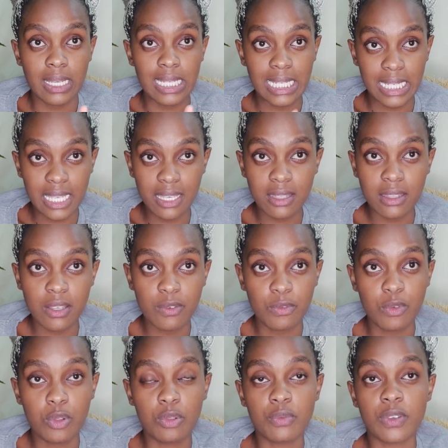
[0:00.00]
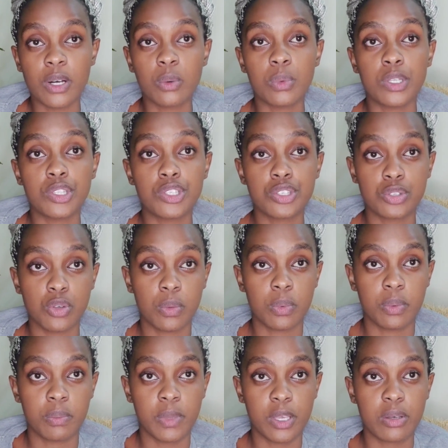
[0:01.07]
clean the vulva with soap
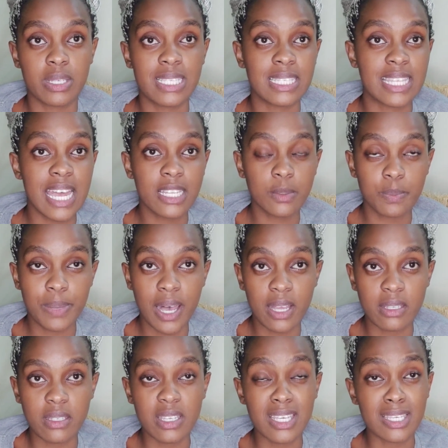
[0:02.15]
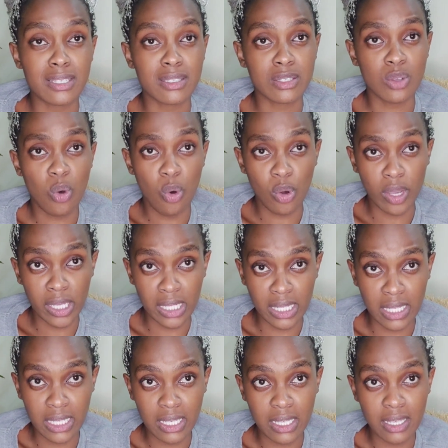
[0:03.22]
because that part is
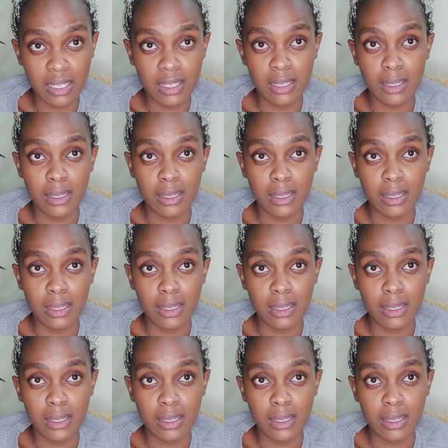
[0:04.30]
oily